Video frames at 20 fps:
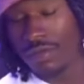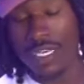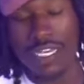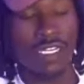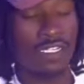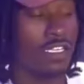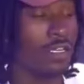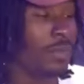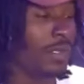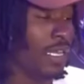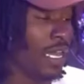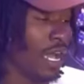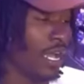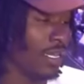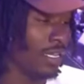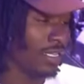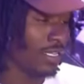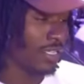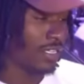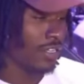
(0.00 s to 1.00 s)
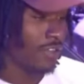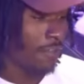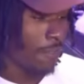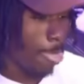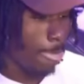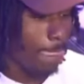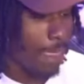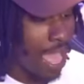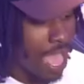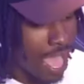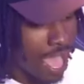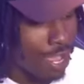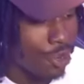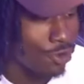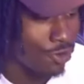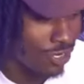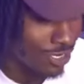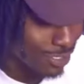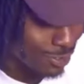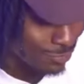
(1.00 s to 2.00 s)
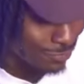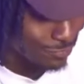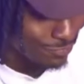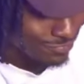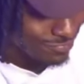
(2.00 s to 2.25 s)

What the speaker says: And to be honest, I agree.